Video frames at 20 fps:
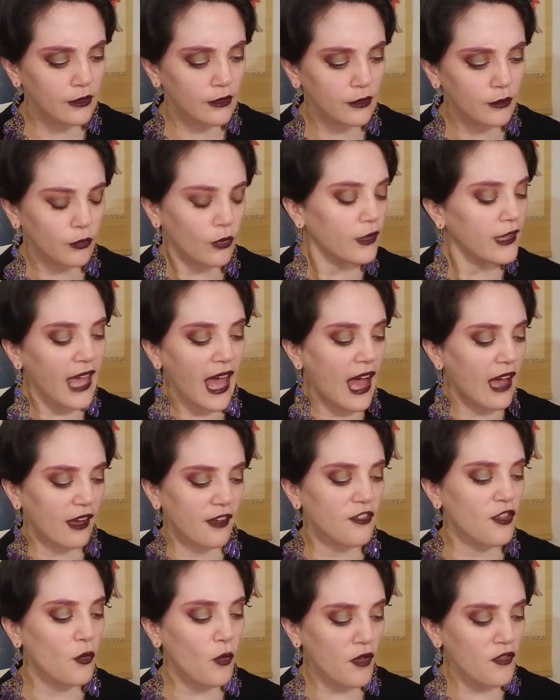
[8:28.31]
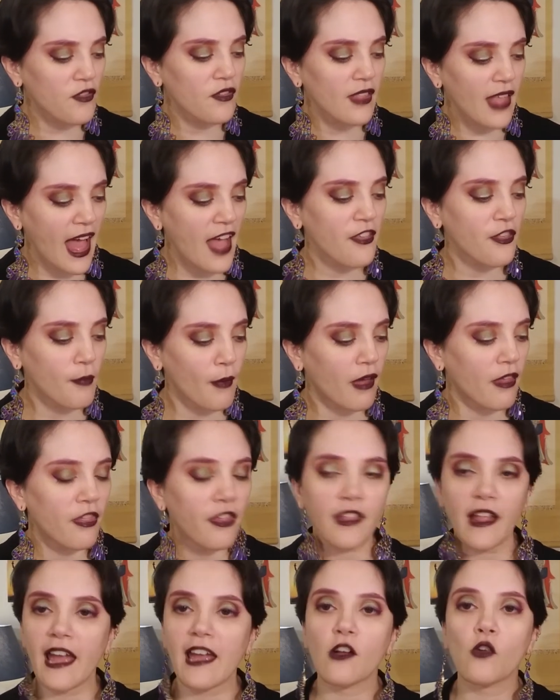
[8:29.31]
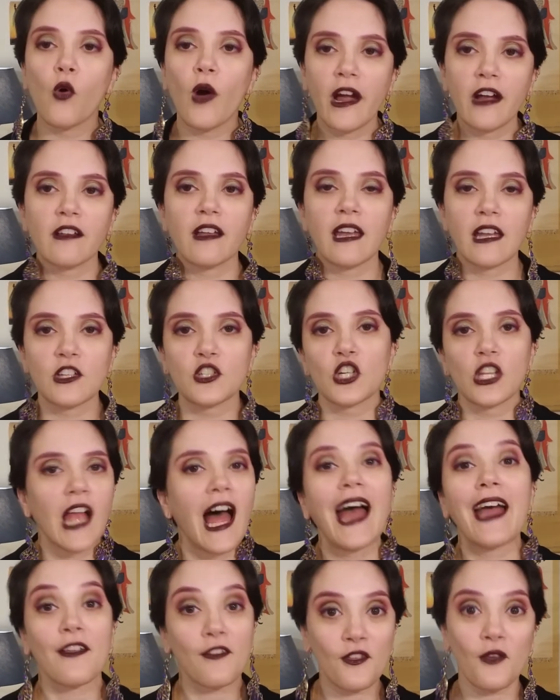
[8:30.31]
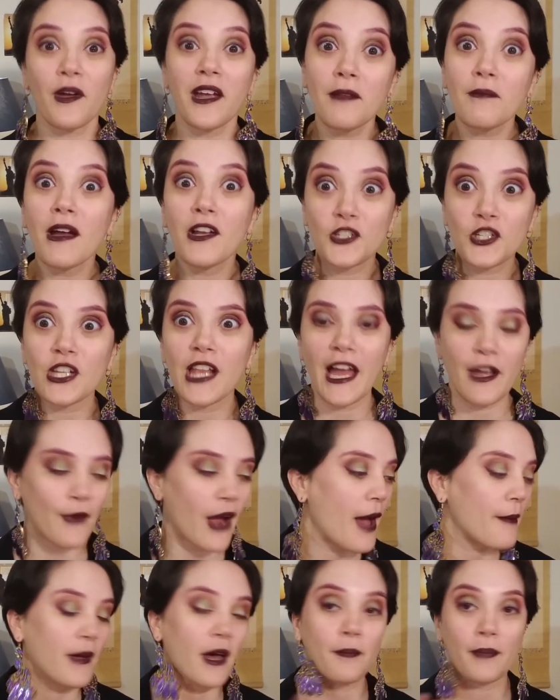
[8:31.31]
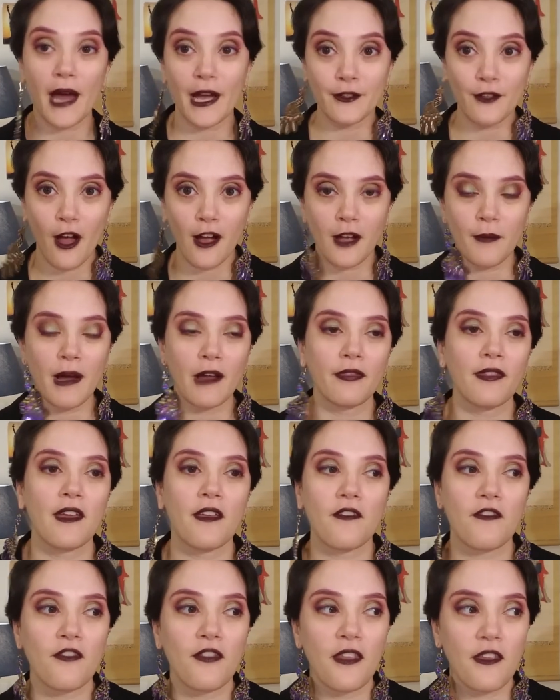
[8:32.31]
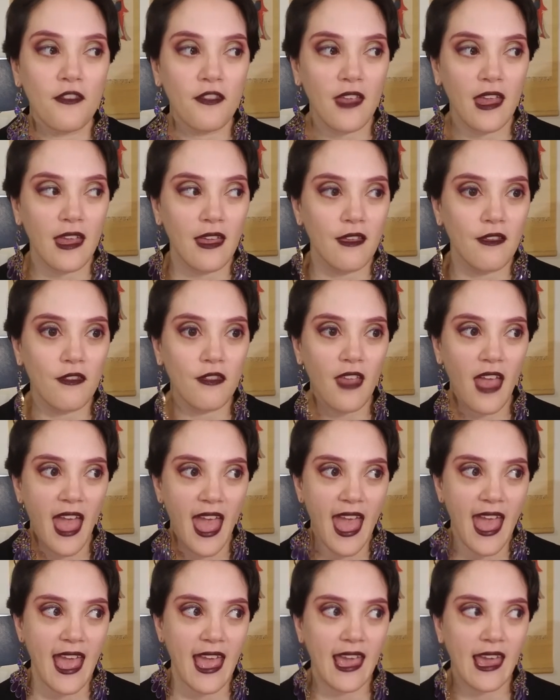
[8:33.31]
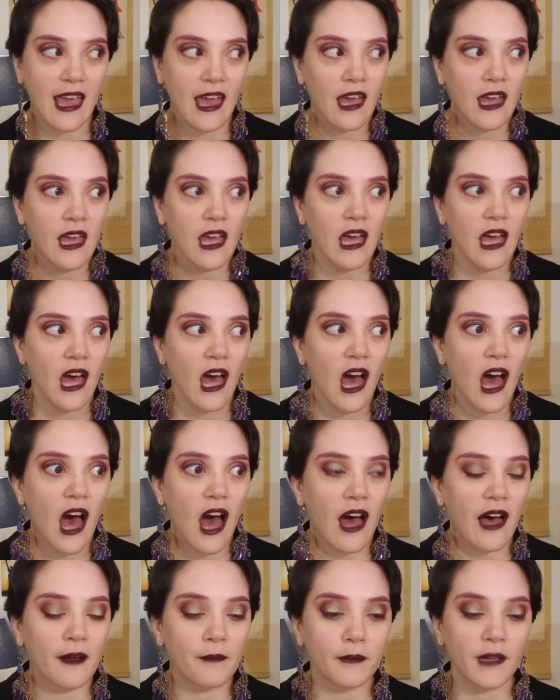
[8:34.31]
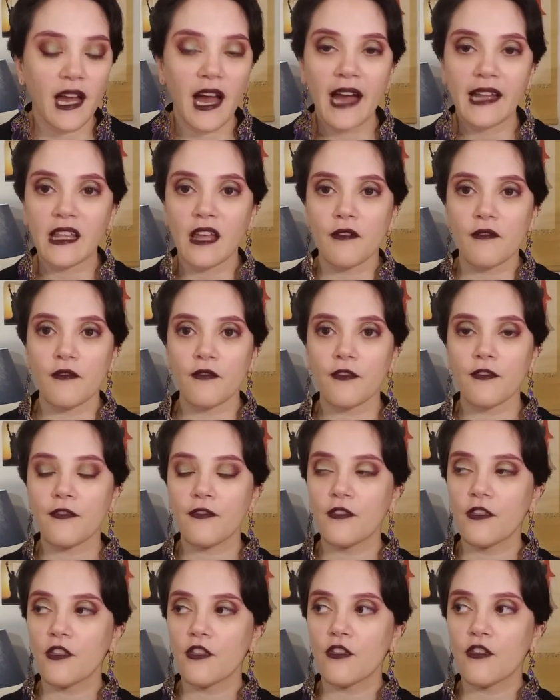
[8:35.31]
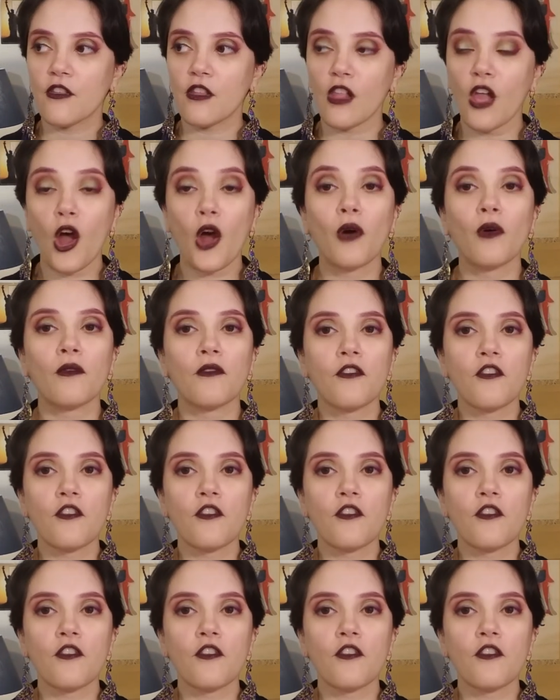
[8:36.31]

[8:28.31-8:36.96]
Well, yeah, because it wasn't last month and I acquired it in July. So in my July wrap up, I talk about this. This is a um, kind of slow,